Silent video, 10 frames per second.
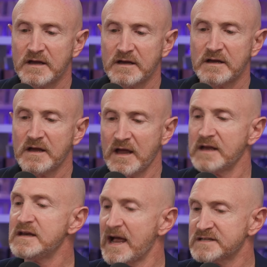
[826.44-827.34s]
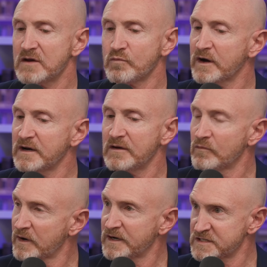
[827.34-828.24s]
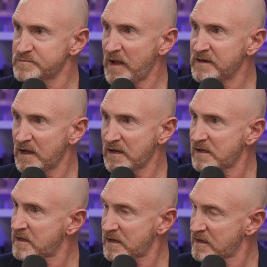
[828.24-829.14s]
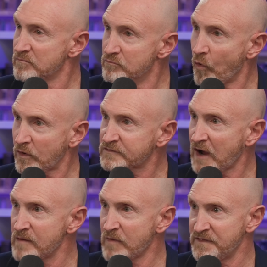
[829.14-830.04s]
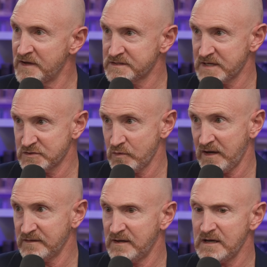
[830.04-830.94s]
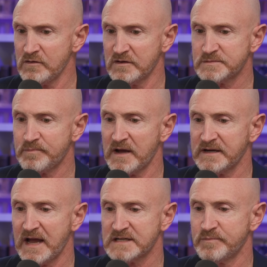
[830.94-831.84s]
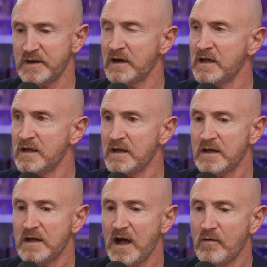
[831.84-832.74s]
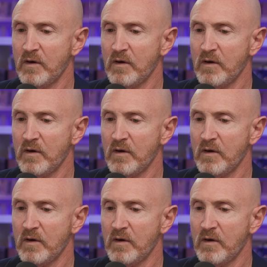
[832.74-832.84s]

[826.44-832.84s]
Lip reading: we're going to spend more time on this as we continue this podcast, but I